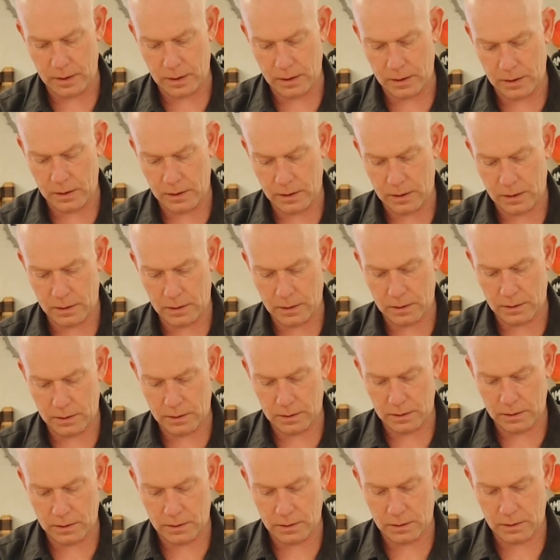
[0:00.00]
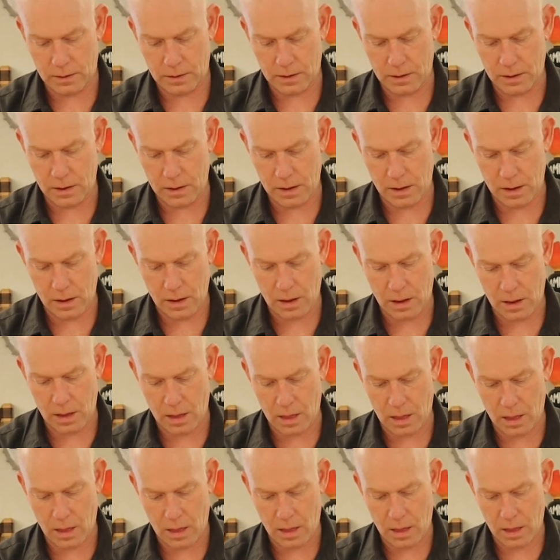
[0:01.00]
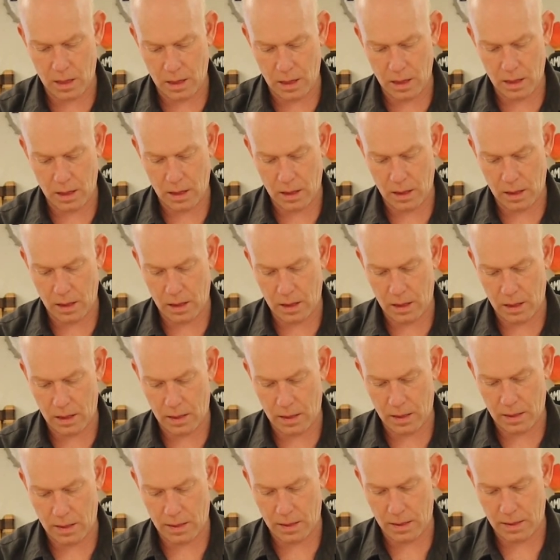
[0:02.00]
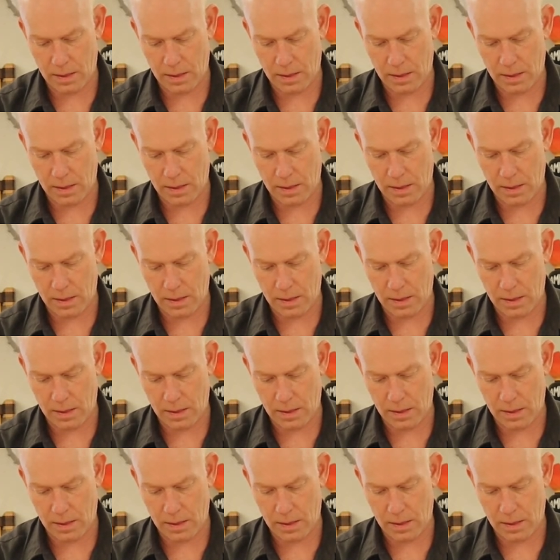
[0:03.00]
Nobody speaks.